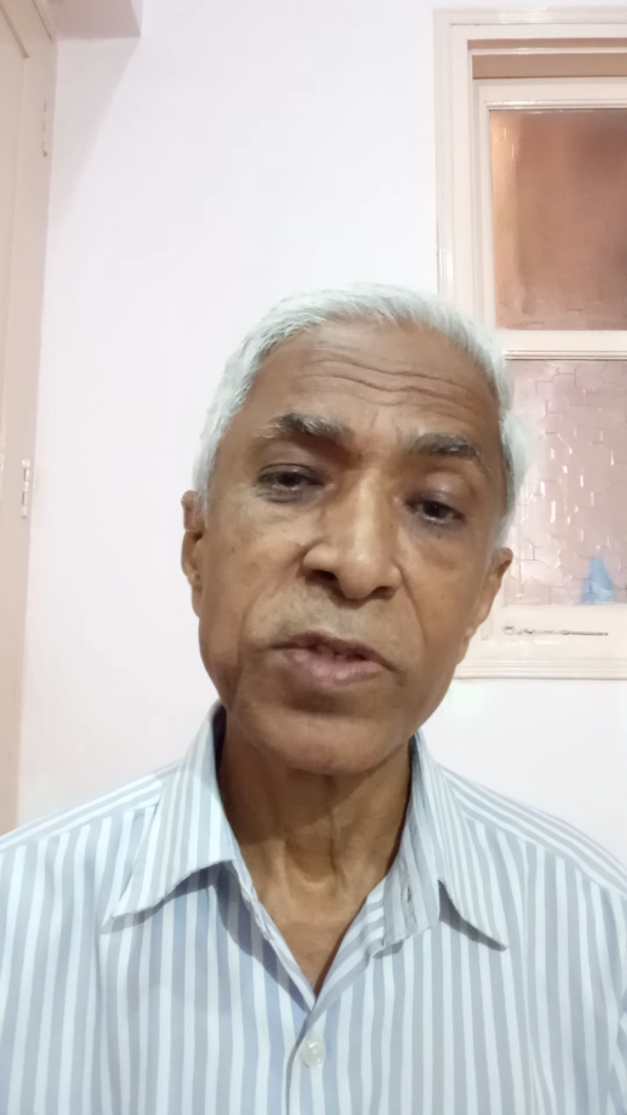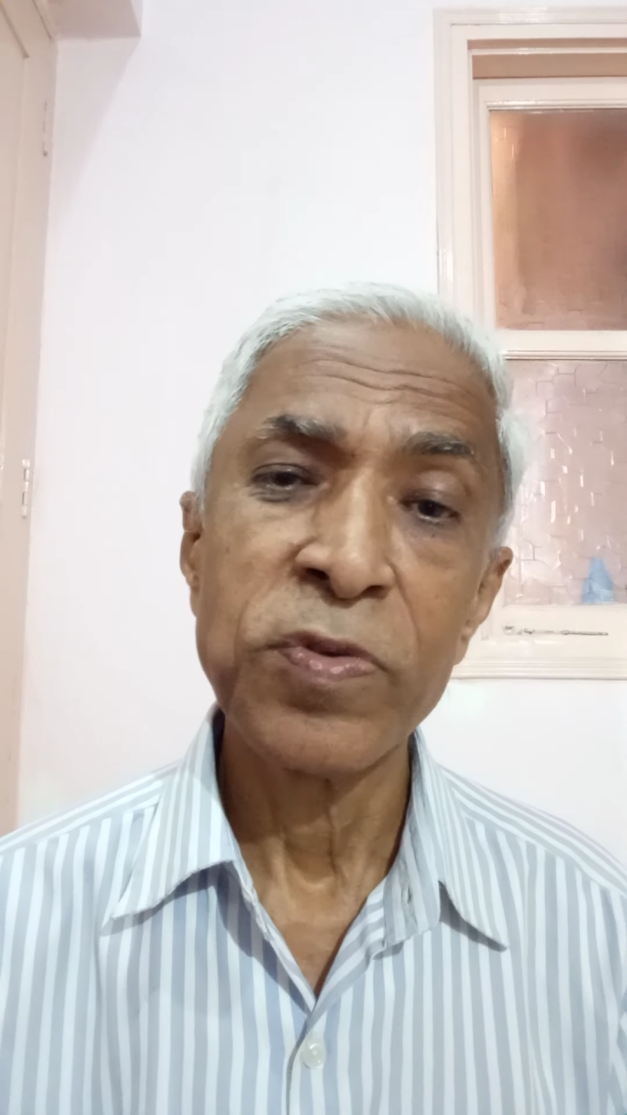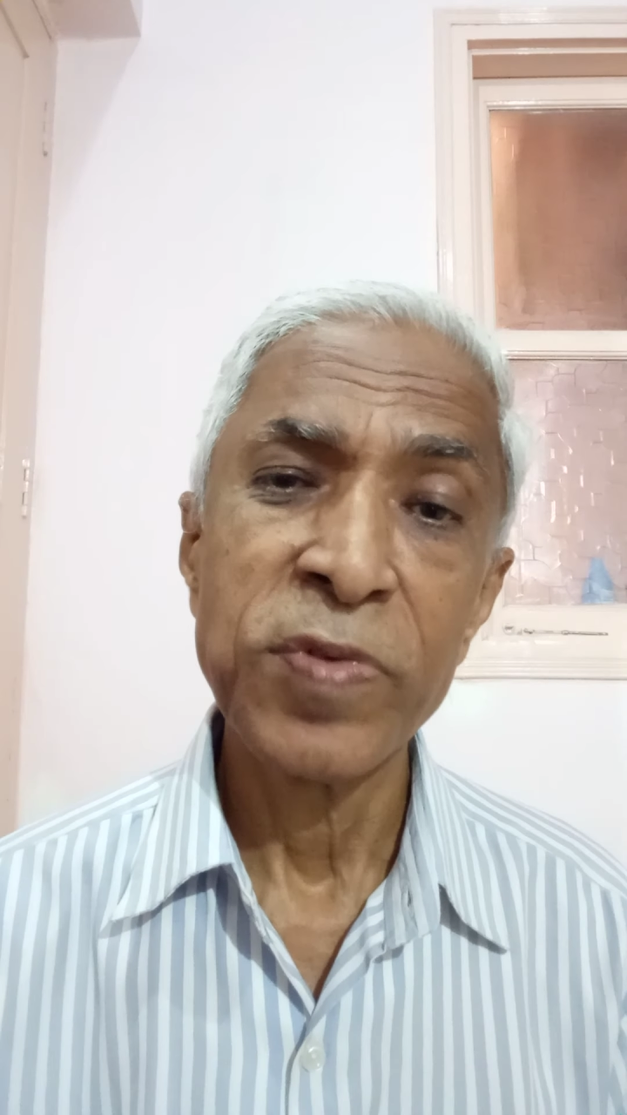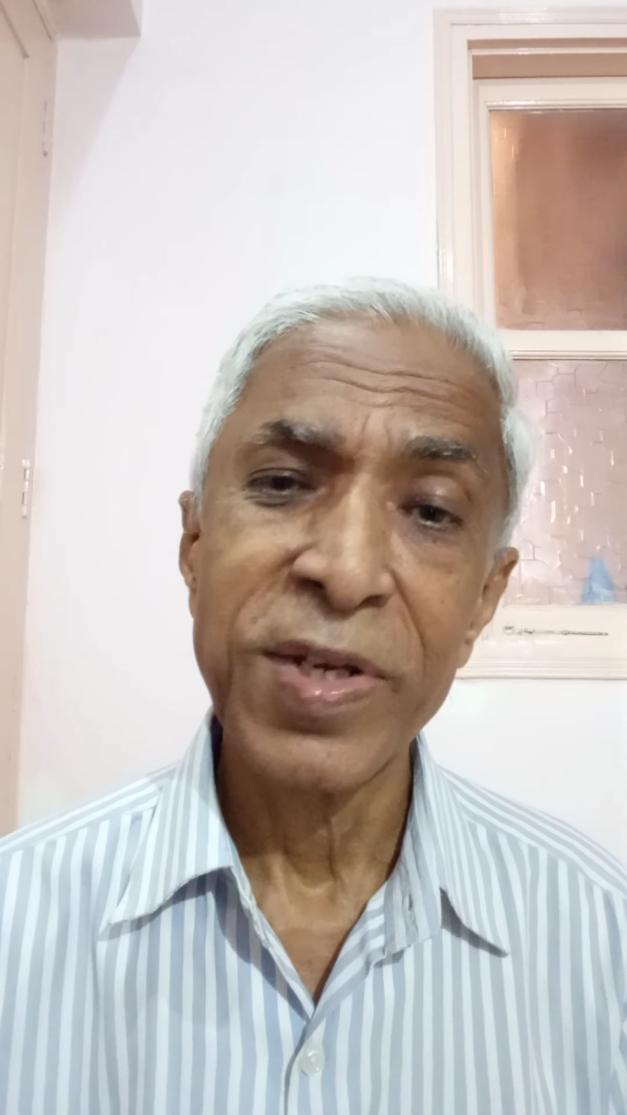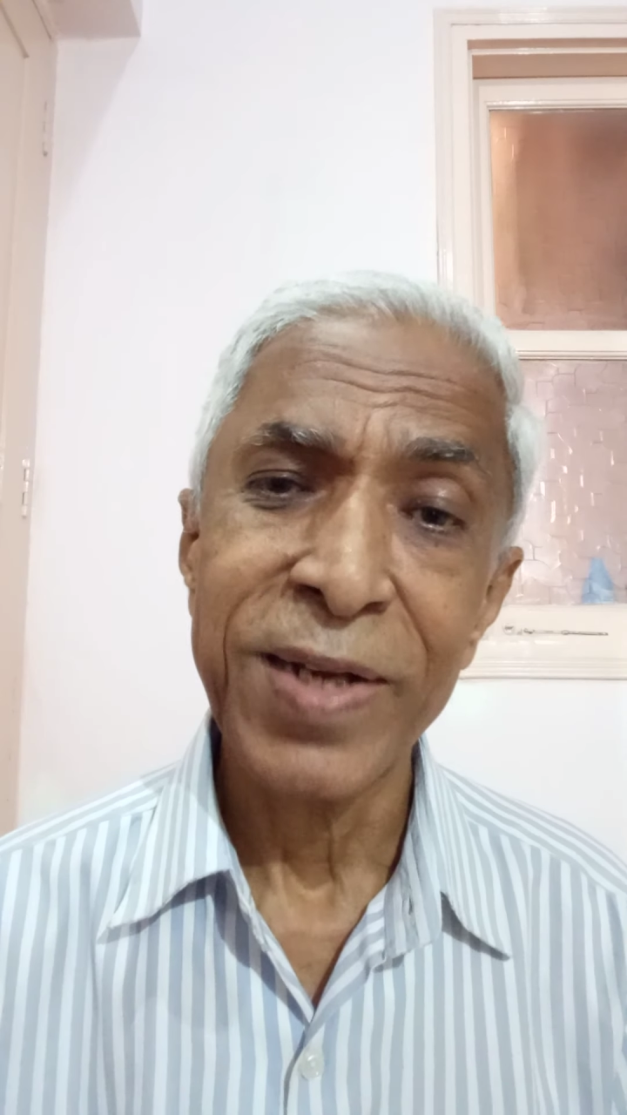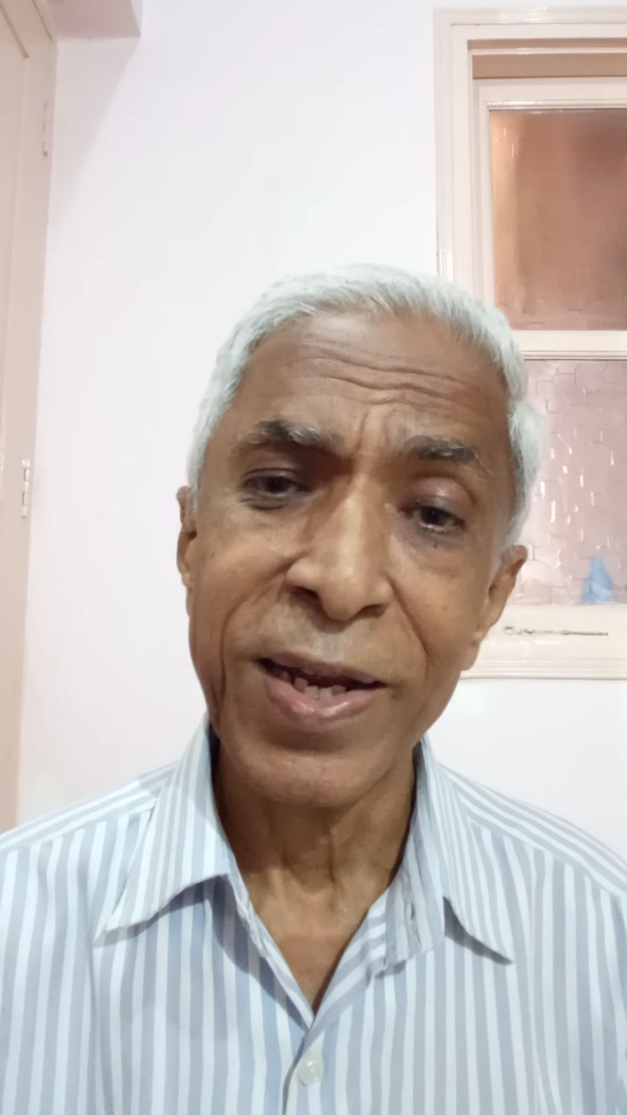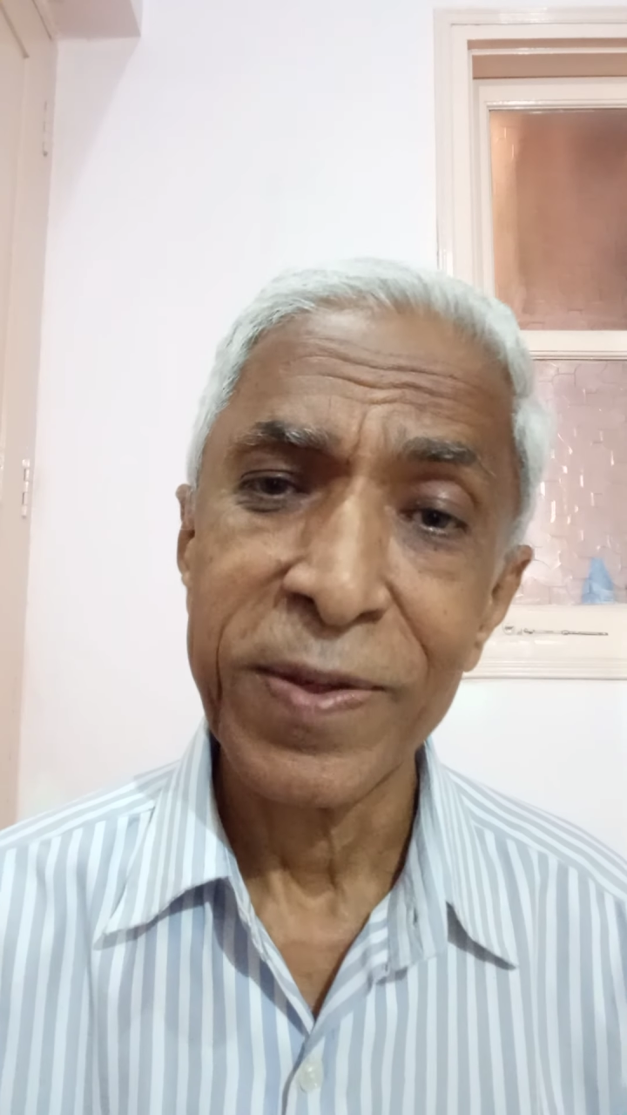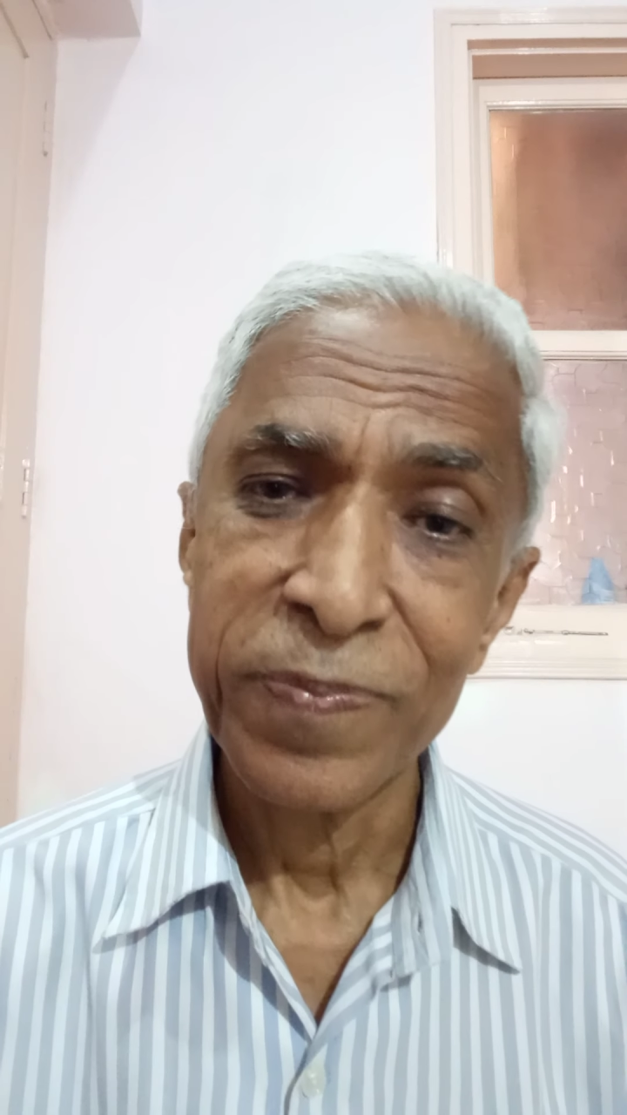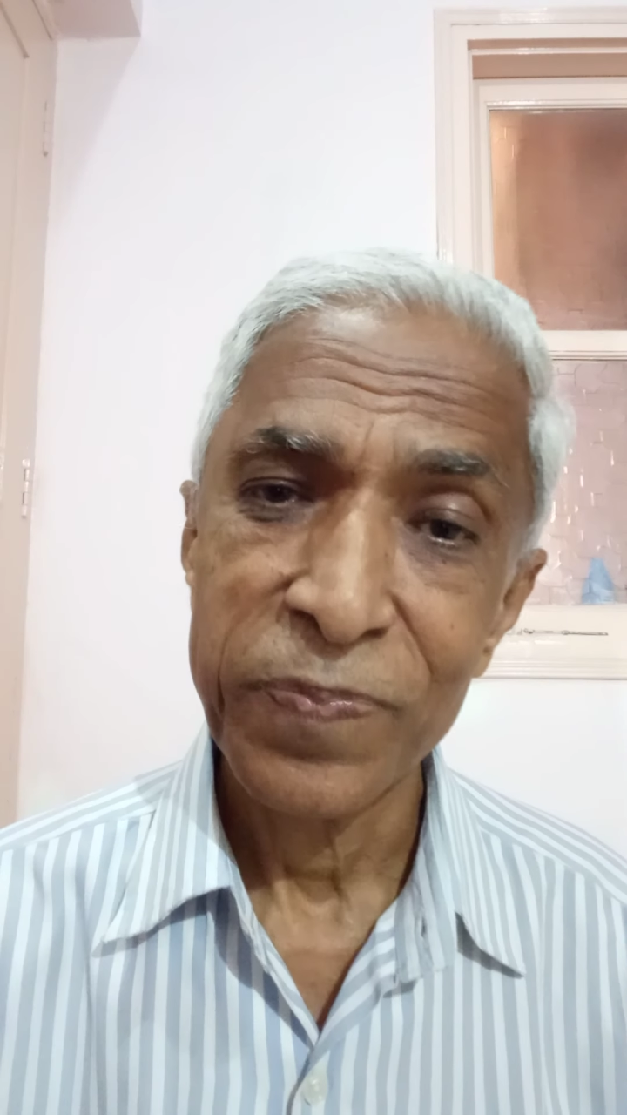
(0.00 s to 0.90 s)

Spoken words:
will decline.